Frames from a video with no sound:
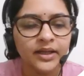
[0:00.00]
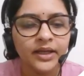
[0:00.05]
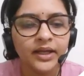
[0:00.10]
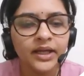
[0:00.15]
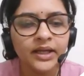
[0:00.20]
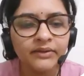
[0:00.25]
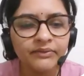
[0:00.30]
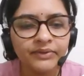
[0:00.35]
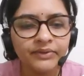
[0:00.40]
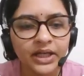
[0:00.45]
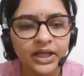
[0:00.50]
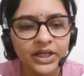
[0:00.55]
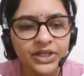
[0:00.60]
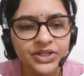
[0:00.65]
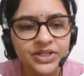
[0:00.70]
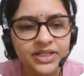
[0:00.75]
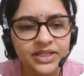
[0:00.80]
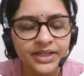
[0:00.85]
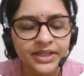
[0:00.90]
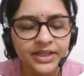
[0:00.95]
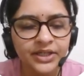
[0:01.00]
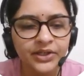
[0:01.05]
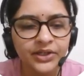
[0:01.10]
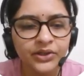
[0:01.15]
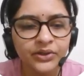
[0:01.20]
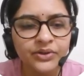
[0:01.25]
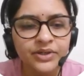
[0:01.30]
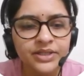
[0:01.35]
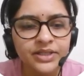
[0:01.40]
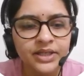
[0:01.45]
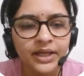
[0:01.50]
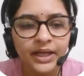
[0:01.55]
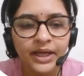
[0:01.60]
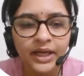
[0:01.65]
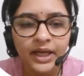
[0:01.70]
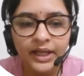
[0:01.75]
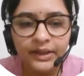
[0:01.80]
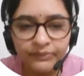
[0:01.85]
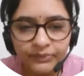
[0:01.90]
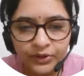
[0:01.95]
In villages, it includes
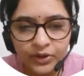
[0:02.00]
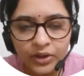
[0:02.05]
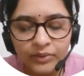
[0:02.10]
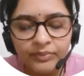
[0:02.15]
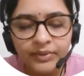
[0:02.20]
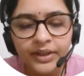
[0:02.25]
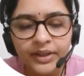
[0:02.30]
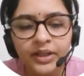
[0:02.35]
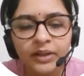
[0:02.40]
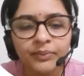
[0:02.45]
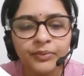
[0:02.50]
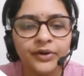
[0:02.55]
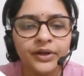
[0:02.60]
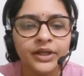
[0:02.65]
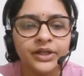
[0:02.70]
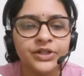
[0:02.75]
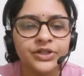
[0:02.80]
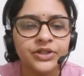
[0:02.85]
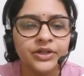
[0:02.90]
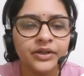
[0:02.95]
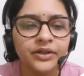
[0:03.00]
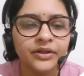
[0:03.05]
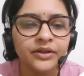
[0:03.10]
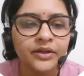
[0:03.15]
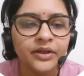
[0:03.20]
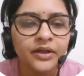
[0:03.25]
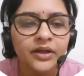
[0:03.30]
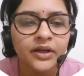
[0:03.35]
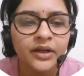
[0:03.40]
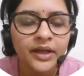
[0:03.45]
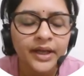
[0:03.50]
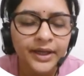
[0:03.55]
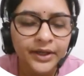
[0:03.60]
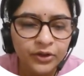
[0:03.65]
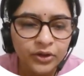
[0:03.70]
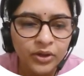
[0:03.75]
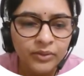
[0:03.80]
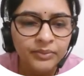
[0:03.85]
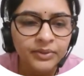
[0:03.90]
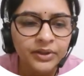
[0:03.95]
environmental protection,
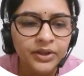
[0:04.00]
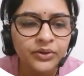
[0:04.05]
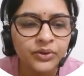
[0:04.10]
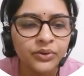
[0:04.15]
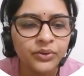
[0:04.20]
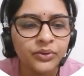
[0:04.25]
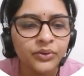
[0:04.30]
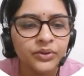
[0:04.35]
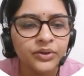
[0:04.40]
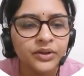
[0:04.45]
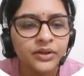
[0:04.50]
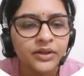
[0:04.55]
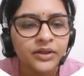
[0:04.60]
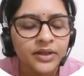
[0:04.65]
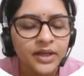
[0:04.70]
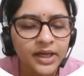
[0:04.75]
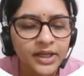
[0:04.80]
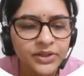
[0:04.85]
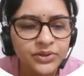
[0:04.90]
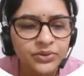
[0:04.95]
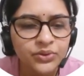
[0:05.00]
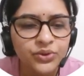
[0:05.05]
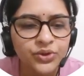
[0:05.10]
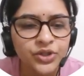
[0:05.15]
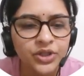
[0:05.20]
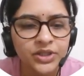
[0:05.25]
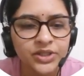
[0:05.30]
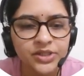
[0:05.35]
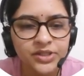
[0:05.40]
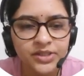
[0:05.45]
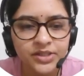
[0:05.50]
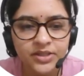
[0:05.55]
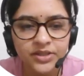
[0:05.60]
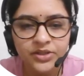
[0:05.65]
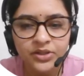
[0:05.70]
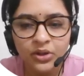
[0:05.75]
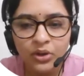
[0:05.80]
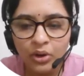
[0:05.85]
economic growth, and social justice.